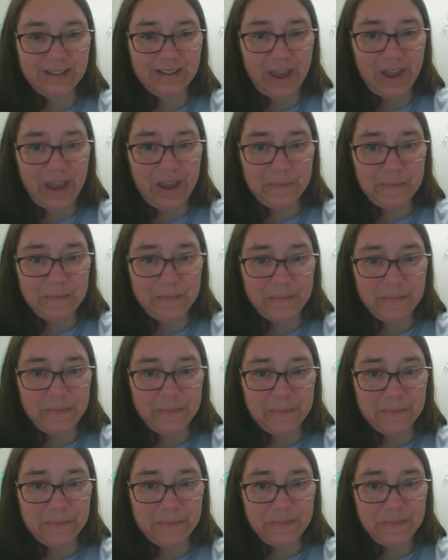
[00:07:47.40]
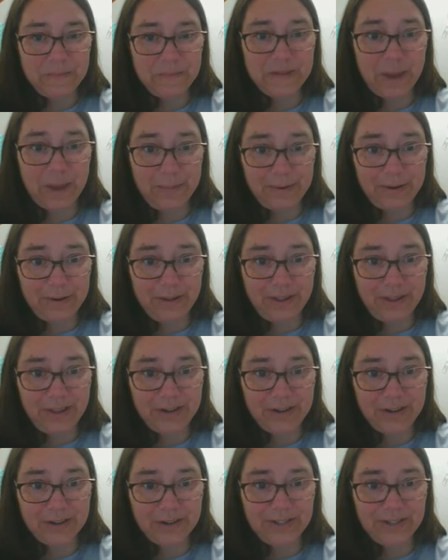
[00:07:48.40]
Okay, capital
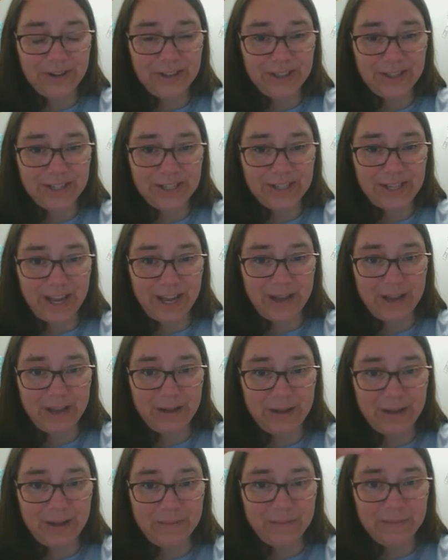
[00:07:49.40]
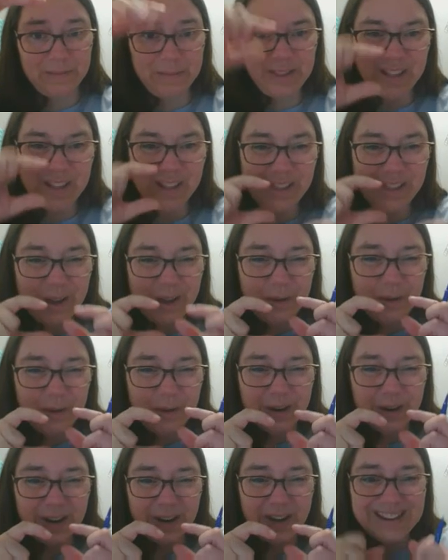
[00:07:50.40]
letters start at the top, but the
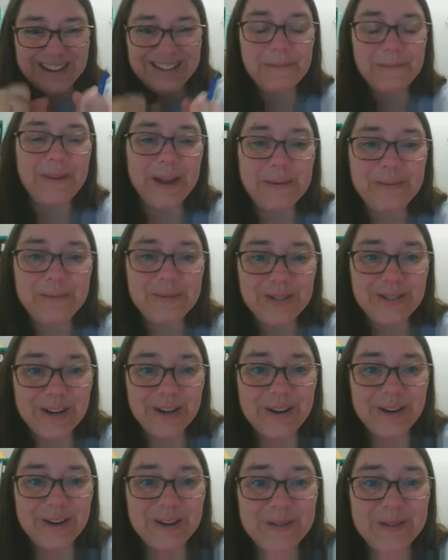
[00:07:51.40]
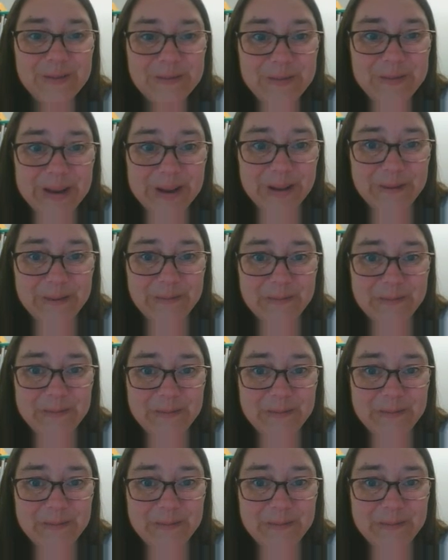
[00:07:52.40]
lowercase sometimes start in the middle.